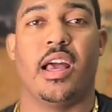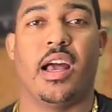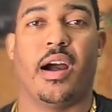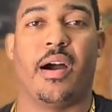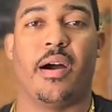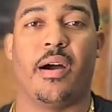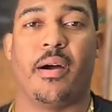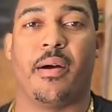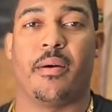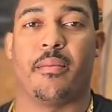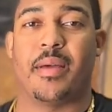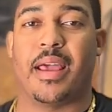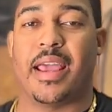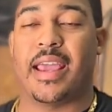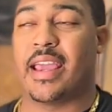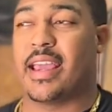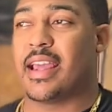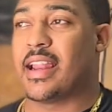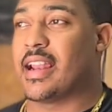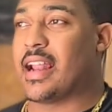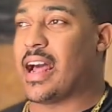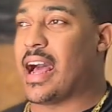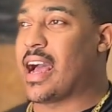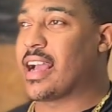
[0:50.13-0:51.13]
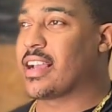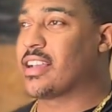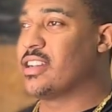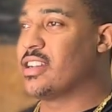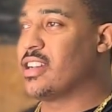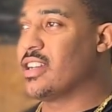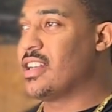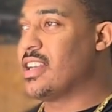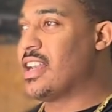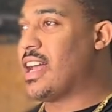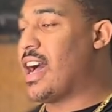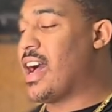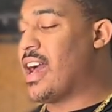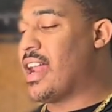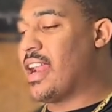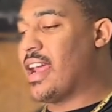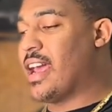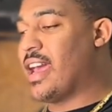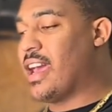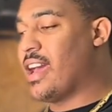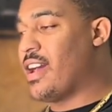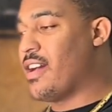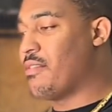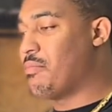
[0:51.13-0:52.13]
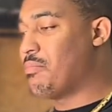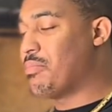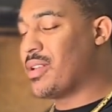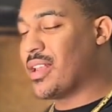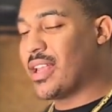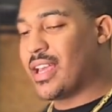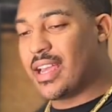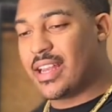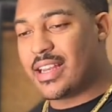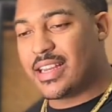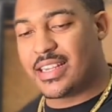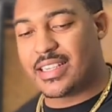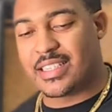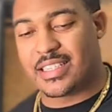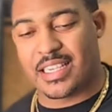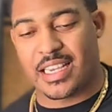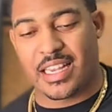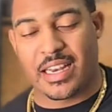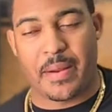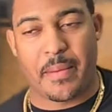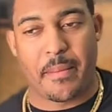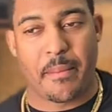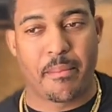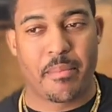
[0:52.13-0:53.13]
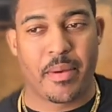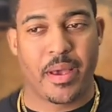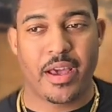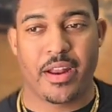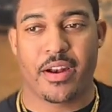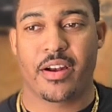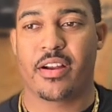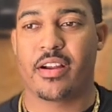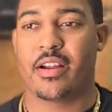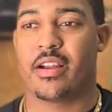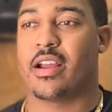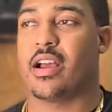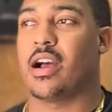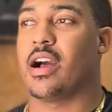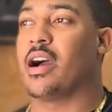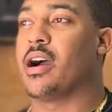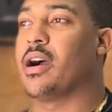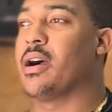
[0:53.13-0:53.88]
And I could not have planned this any better,